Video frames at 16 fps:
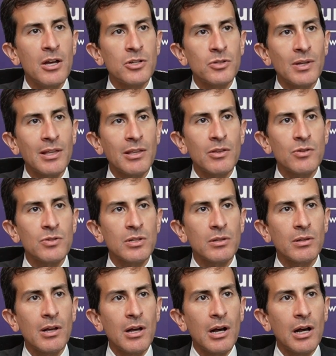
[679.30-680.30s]
So I think there's
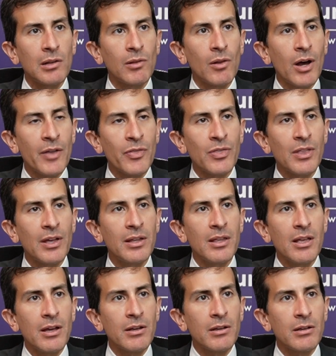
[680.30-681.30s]
a lot
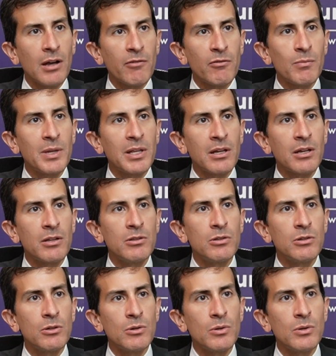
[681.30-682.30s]
that government can
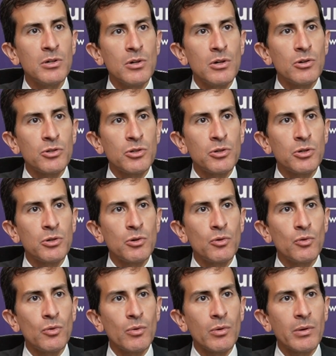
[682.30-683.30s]
do
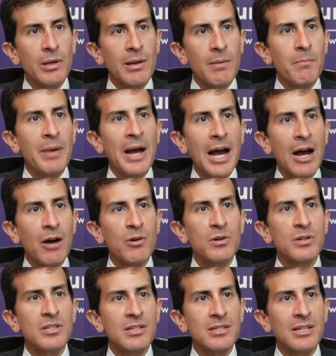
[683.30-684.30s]
to
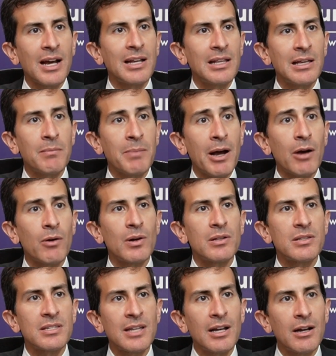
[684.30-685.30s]
empower society, empower
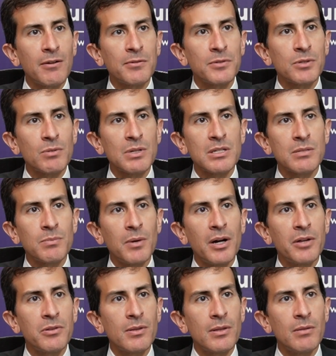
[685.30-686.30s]
itself to
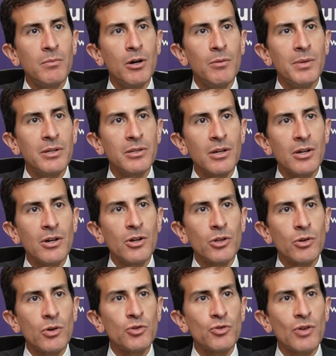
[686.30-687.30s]
respond to the moment,
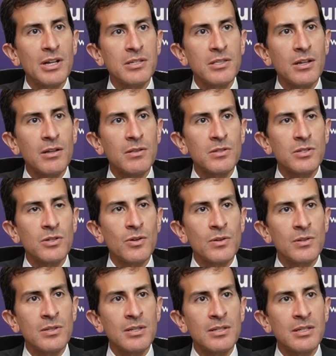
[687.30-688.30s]
to address the
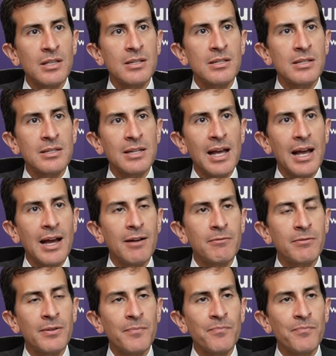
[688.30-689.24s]
concerns that citizens have.